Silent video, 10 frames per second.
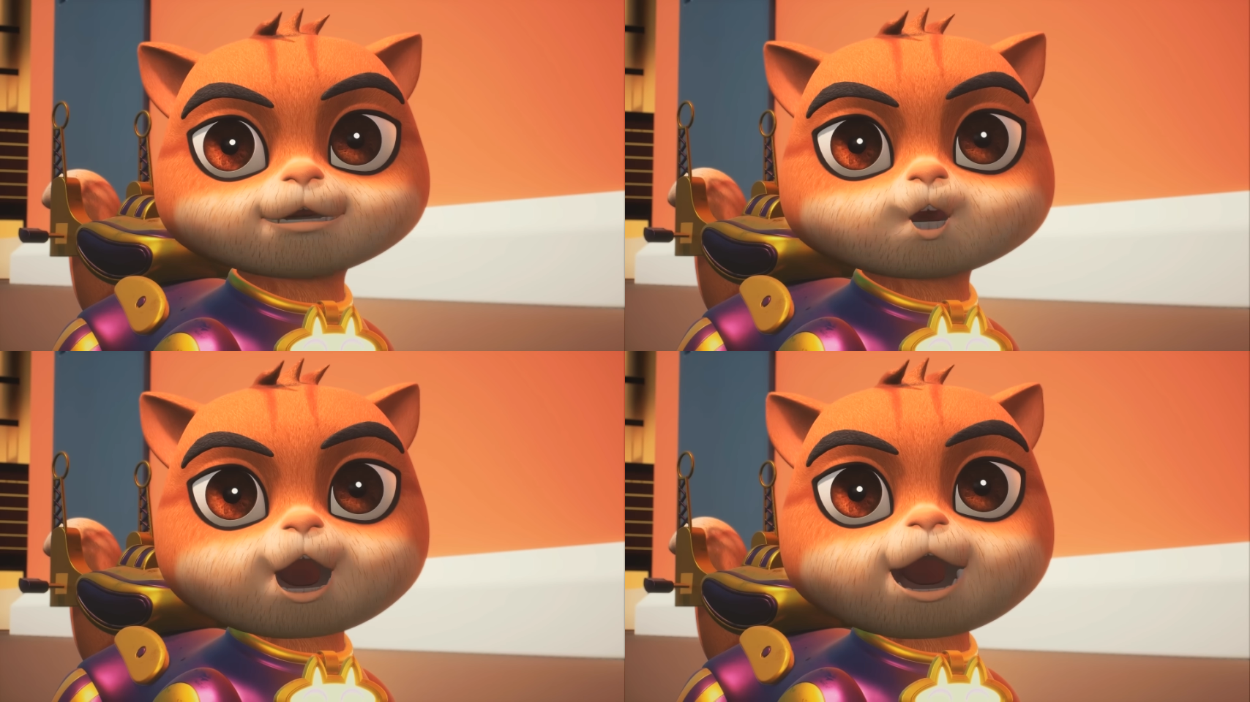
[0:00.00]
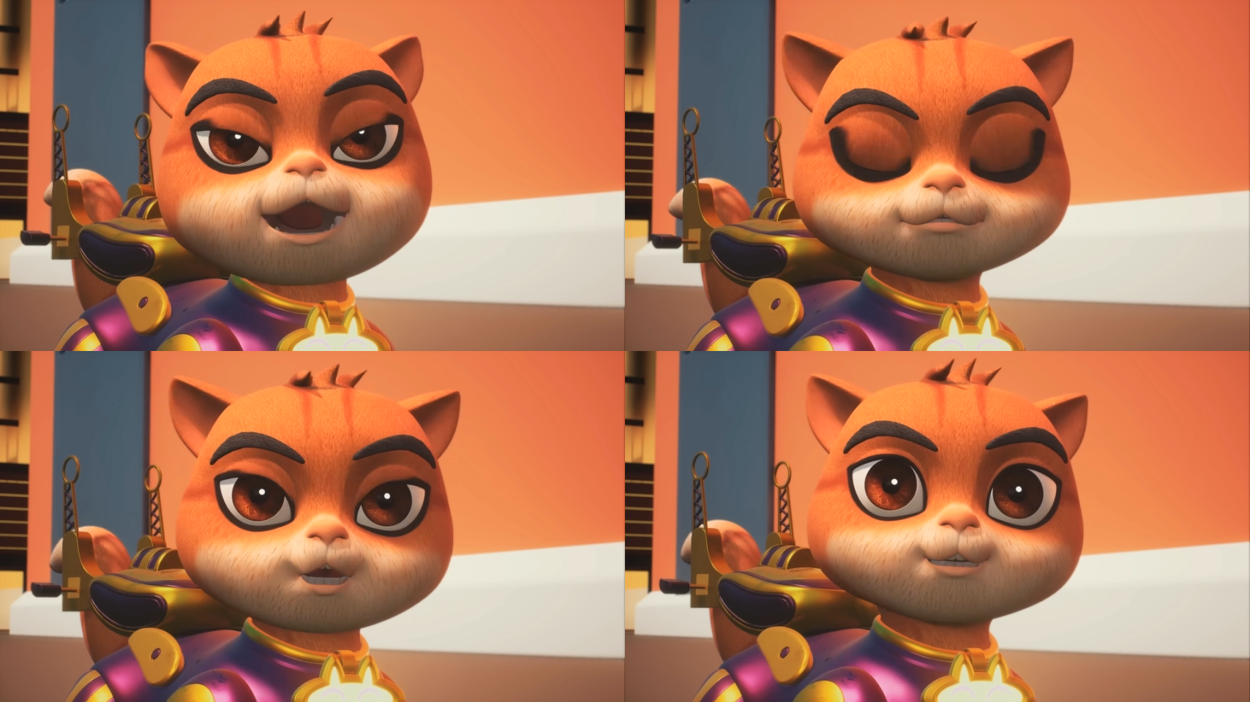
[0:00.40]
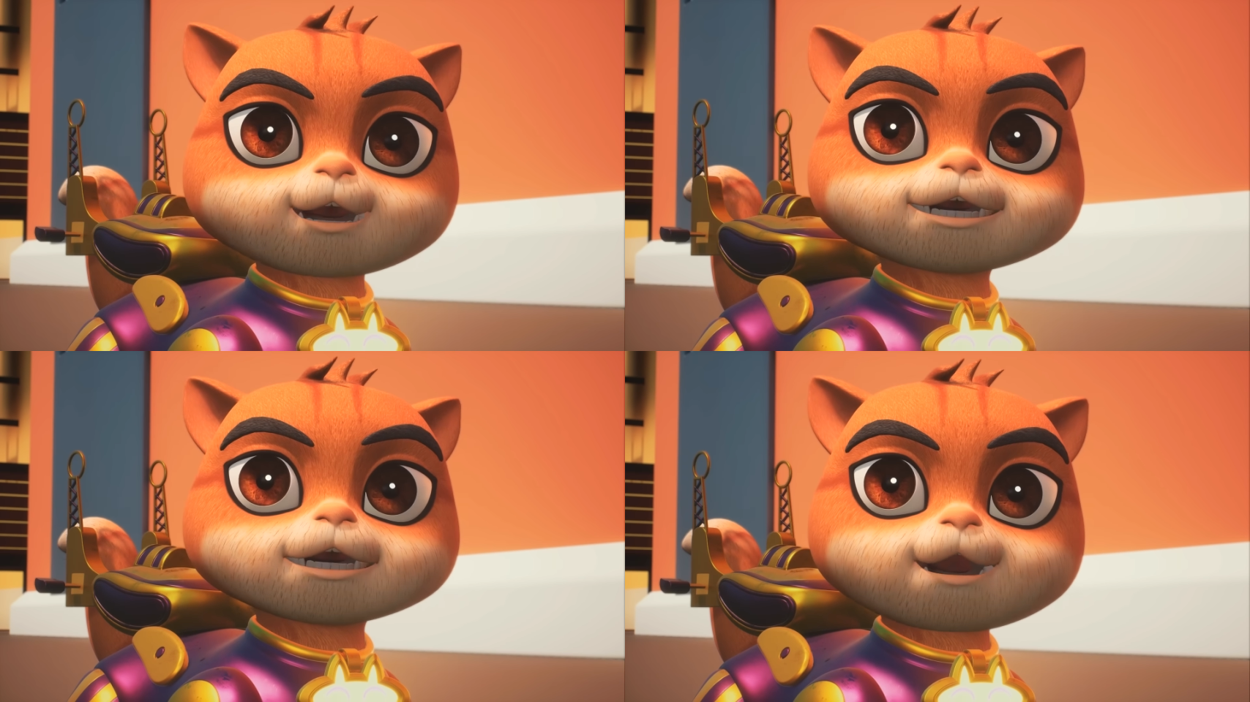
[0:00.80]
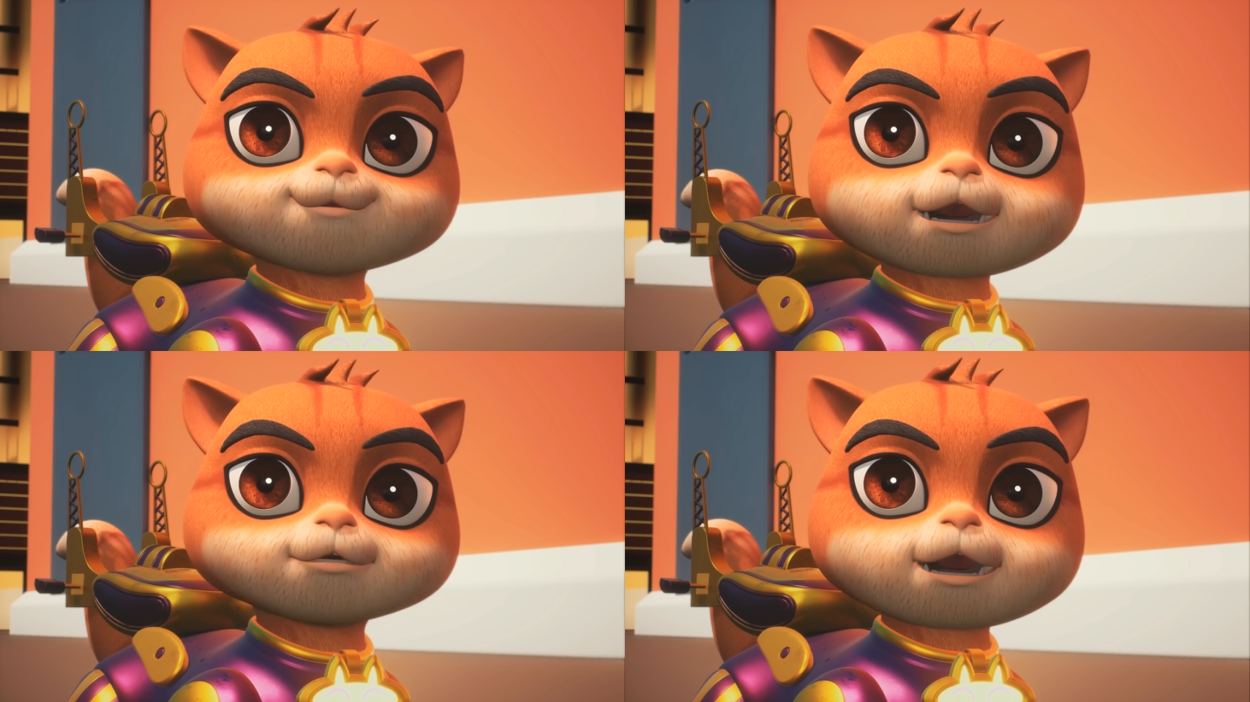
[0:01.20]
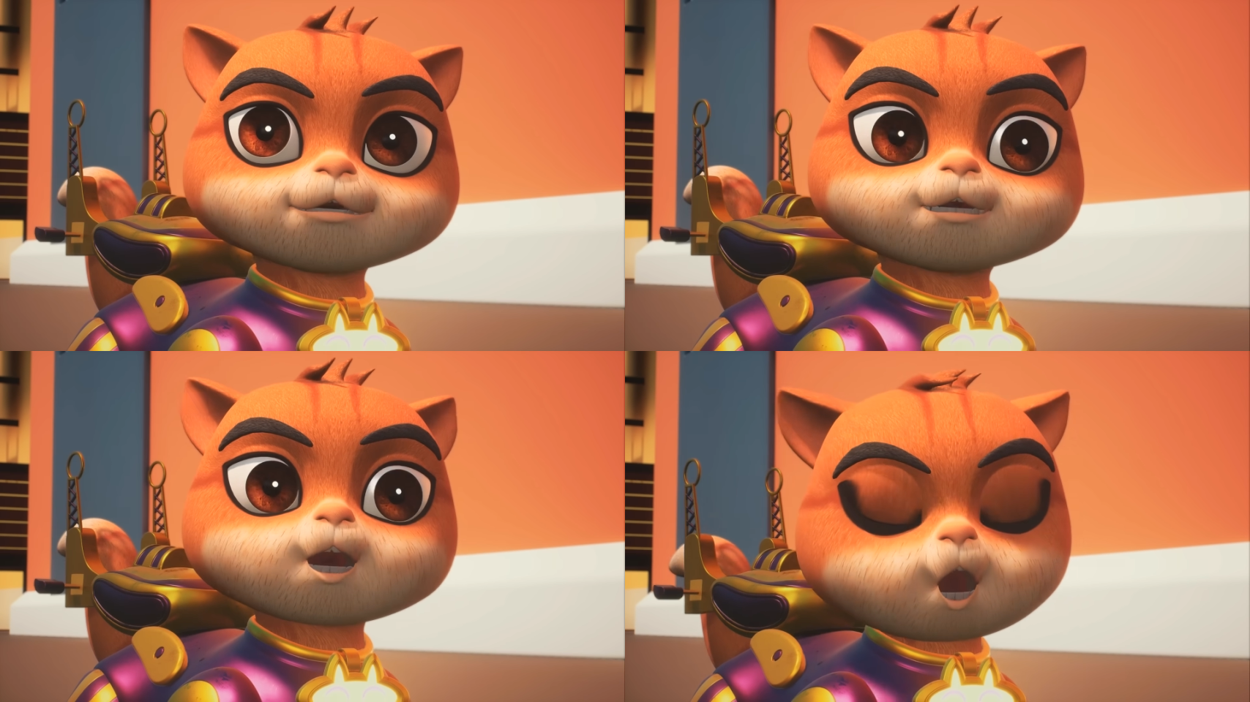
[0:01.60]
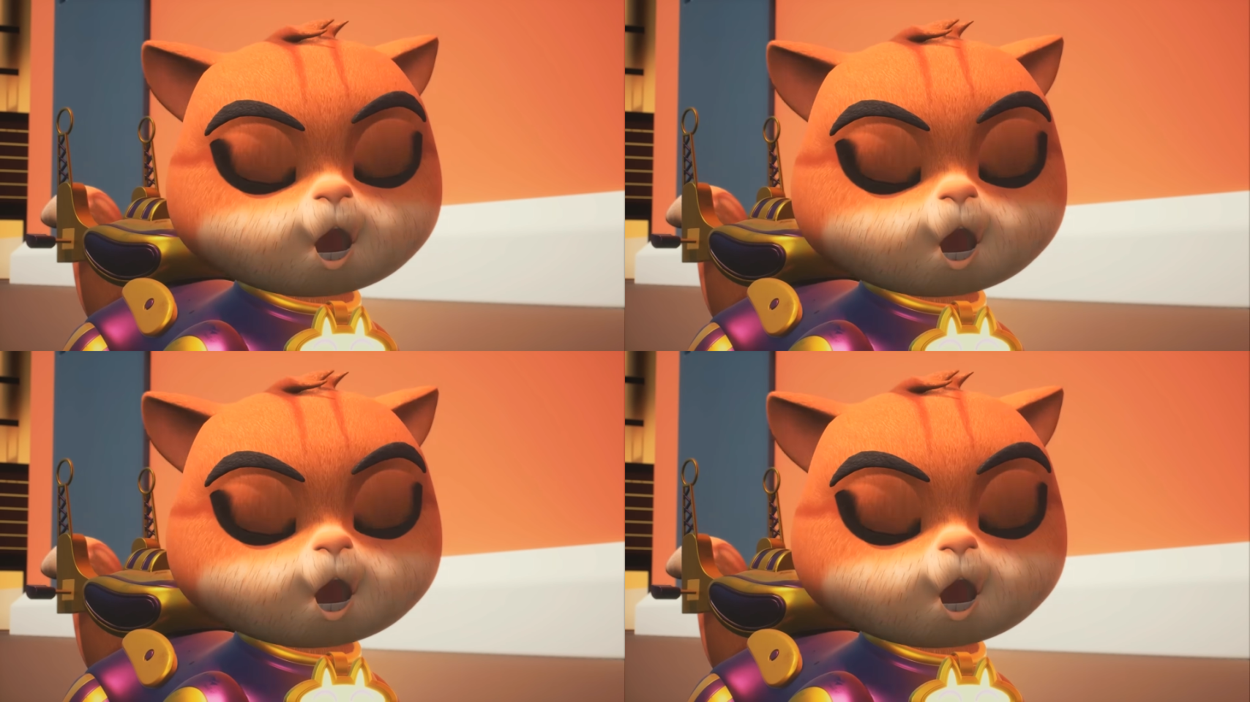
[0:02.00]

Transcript: And we want to find the magnet,